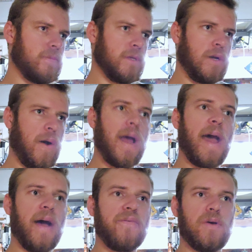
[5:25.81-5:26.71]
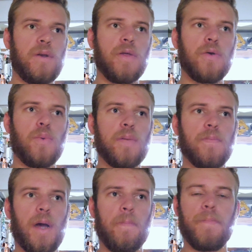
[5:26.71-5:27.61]
you know, I have another
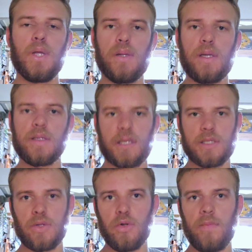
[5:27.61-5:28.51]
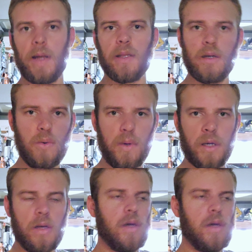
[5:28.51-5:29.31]
one I'm building because I sold my little one.